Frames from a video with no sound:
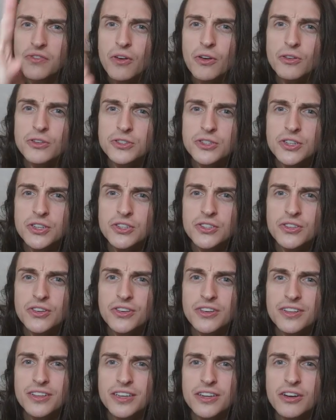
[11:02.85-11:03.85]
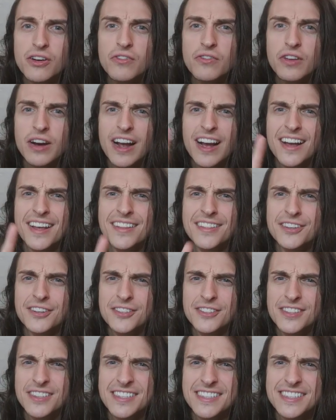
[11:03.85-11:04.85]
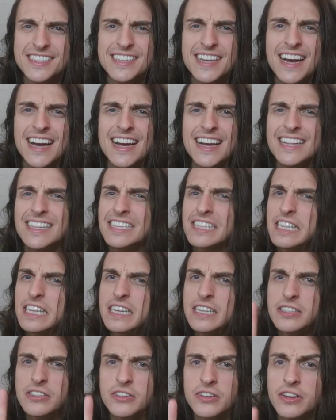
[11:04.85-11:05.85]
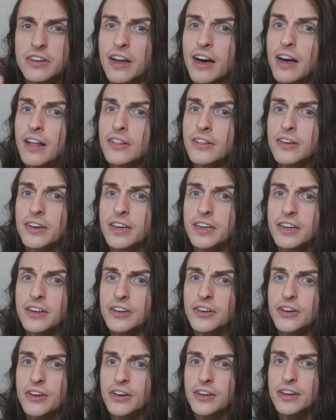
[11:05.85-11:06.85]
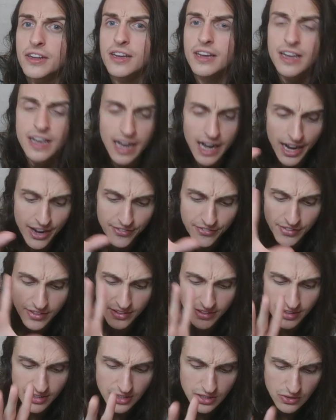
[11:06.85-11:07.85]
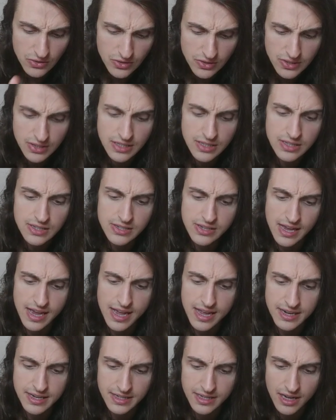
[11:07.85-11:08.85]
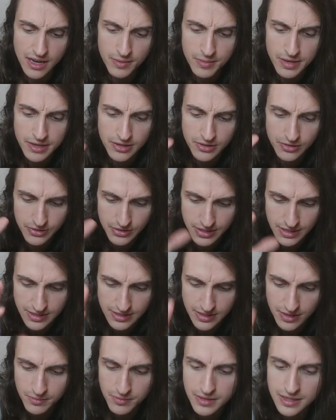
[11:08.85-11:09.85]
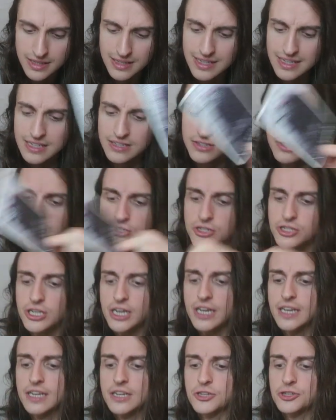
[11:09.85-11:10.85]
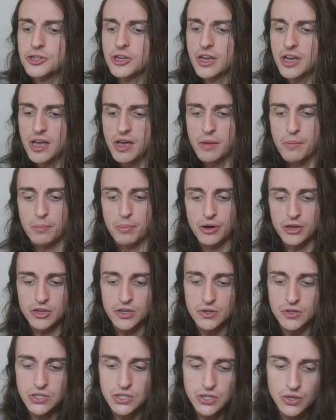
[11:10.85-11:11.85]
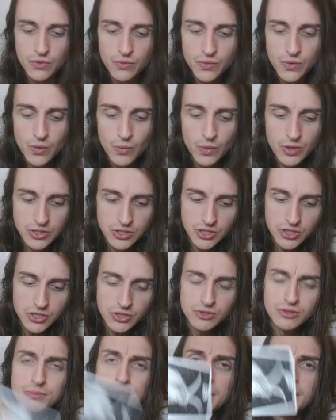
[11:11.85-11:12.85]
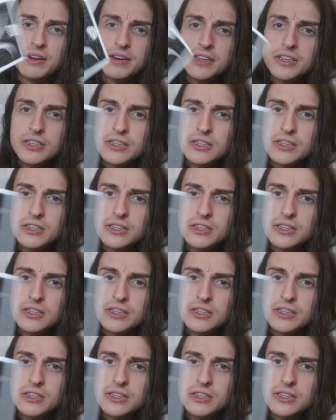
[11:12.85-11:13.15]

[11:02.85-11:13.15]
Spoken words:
vulture circling overhead. There's this sign. Things are not looking good. I feel like you see this end coming, or that something needs to change, but you don't know what to do about